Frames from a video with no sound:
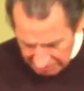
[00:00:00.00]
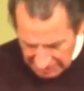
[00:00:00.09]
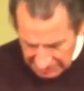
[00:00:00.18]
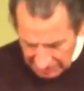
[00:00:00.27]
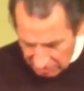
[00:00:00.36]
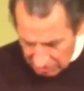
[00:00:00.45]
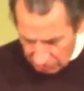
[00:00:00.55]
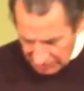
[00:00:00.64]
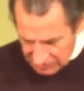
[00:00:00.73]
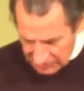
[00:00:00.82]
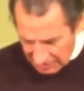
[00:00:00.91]
making all
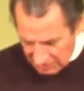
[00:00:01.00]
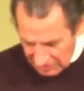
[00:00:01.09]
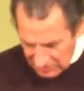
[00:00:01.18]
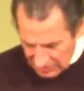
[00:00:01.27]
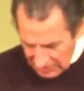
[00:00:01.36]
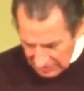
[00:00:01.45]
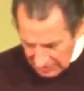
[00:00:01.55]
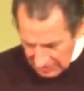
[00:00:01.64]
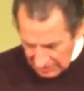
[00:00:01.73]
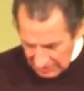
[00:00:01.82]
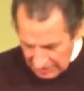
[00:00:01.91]
one sentence,
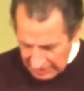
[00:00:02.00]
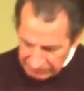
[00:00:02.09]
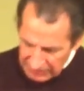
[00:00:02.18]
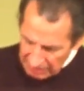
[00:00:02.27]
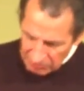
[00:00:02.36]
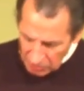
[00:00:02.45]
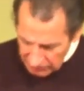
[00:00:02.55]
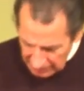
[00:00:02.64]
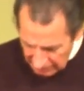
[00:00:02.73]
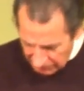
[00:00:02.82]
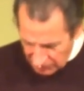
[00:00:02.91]
and then moved
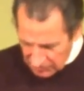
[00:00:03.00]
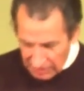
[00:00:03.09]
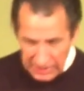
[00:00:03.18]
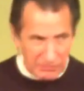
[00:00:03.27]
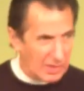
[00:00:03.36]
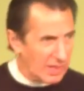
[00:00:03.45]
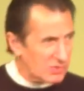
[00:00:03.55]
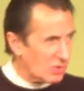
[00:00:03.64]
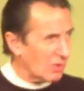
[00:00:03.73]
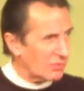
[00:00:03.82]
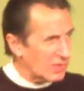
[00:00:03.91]
into verse 11, I
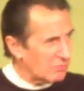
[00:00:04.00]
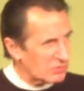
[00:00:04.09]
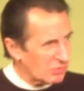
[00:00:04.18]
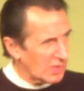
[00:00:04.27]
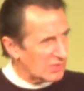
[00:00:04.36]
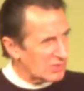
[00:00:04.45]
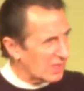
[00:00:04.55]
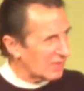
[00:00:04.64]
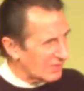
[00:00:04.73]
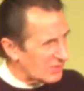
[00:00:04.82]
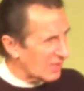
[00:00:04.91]
saw that he was really
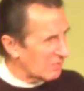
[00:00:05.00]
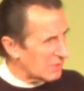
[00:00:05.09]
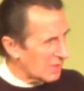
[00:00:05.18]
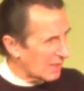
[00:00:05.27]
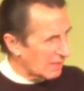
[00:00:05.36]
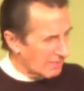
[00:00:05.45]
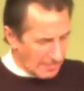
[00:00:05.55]
saying the same thing.